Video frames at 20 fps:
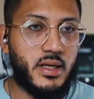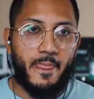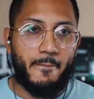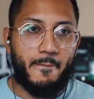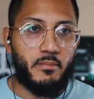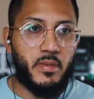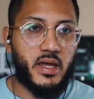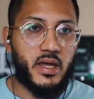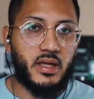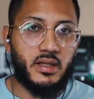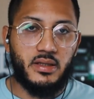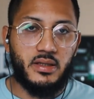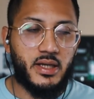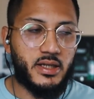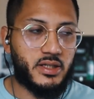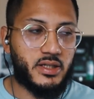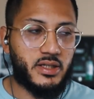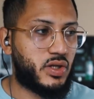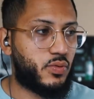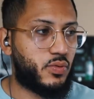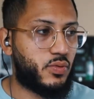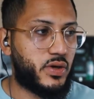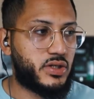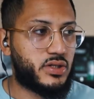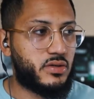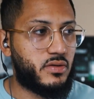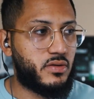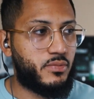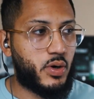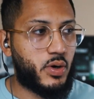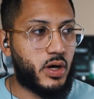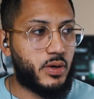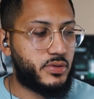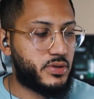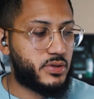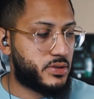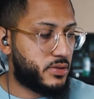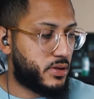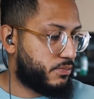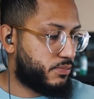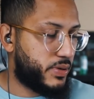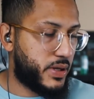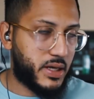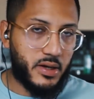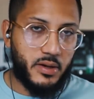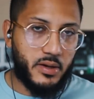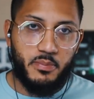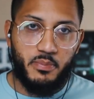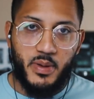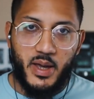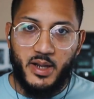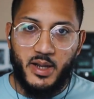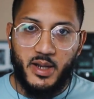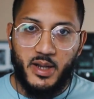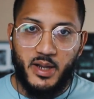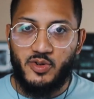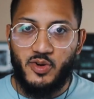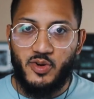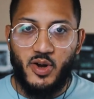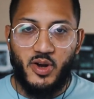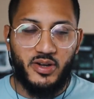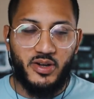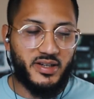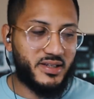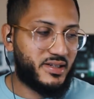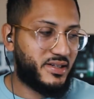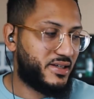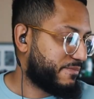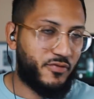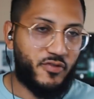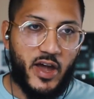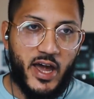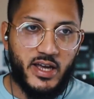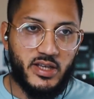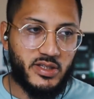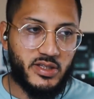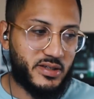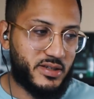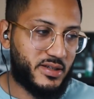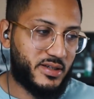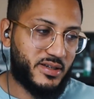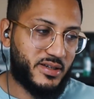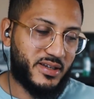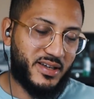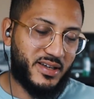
making the next generation of barbers bigger, better, stronger, faster.